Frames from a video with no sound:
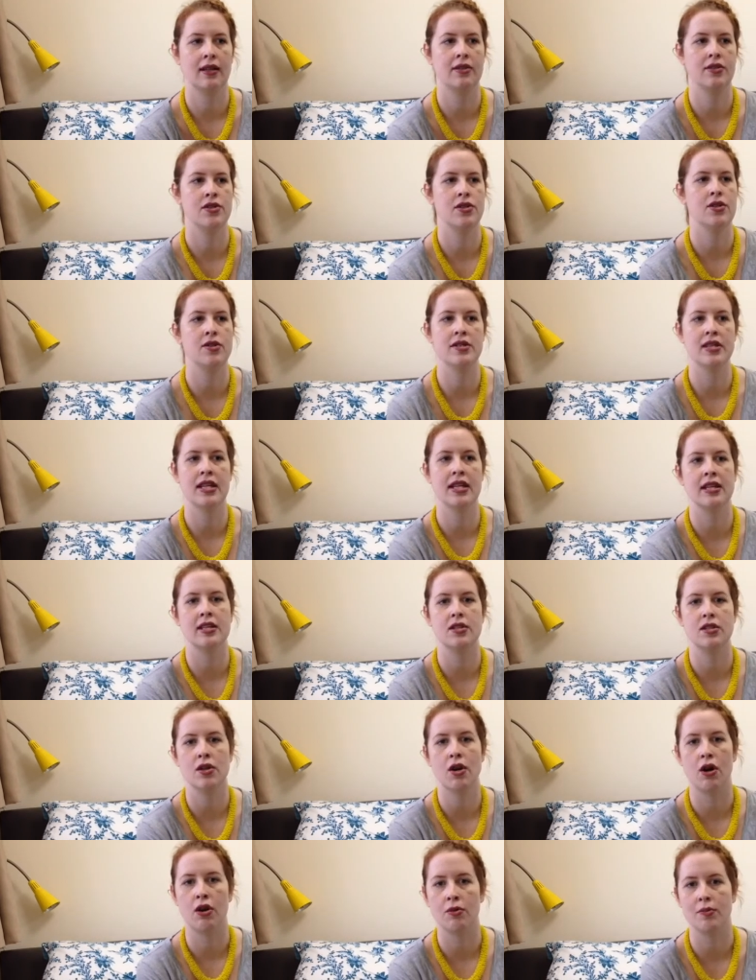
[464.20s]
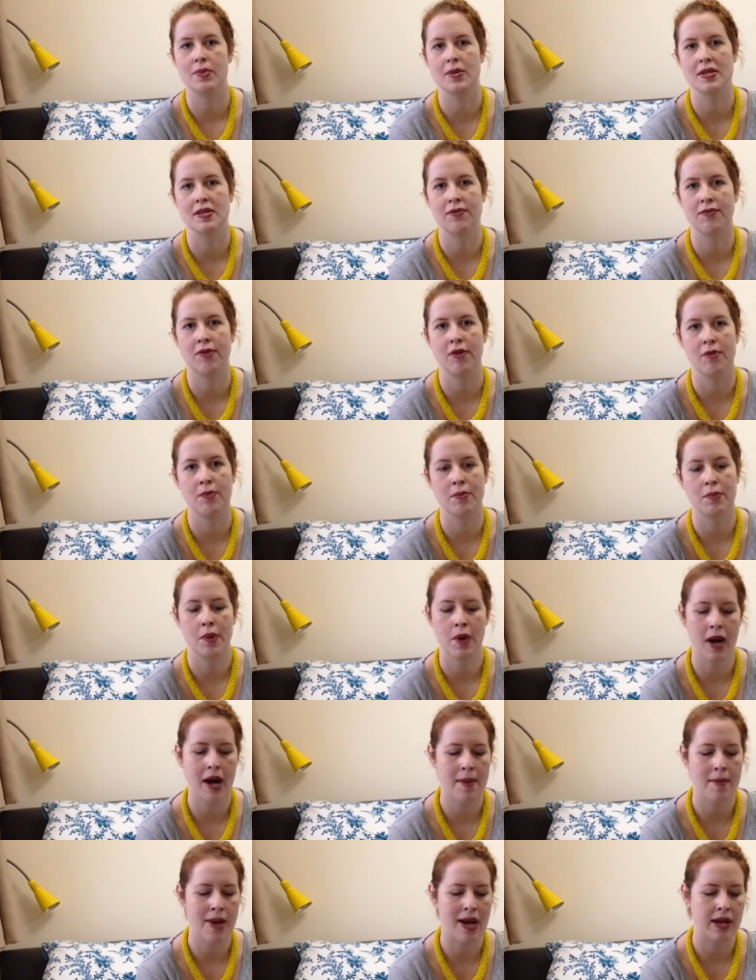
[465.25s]
jersey tops from
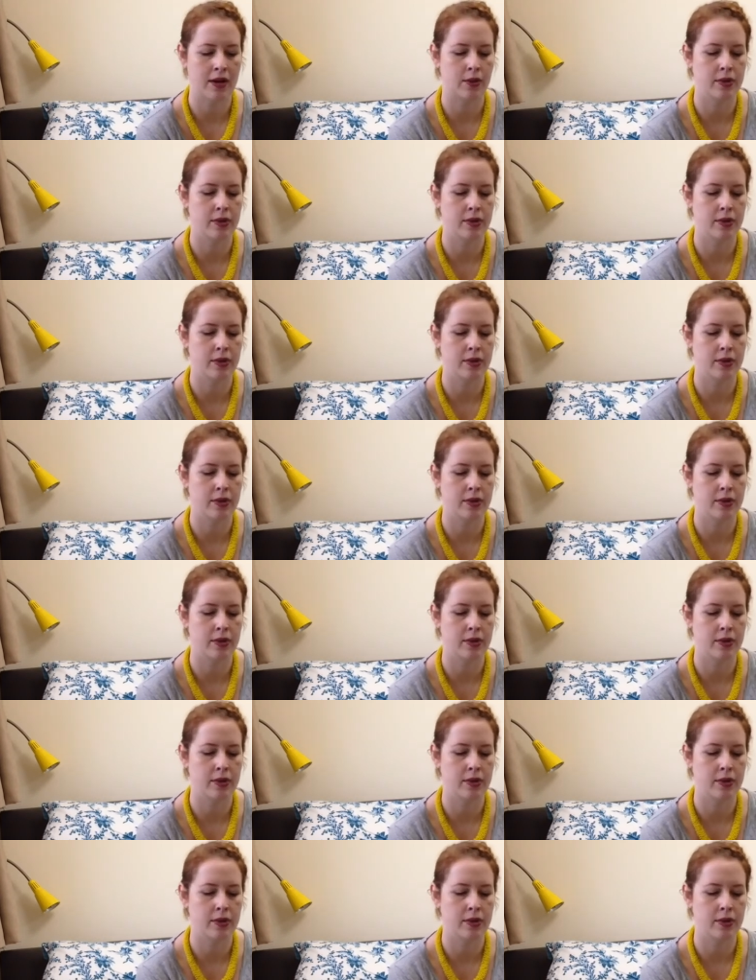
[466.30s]
Primark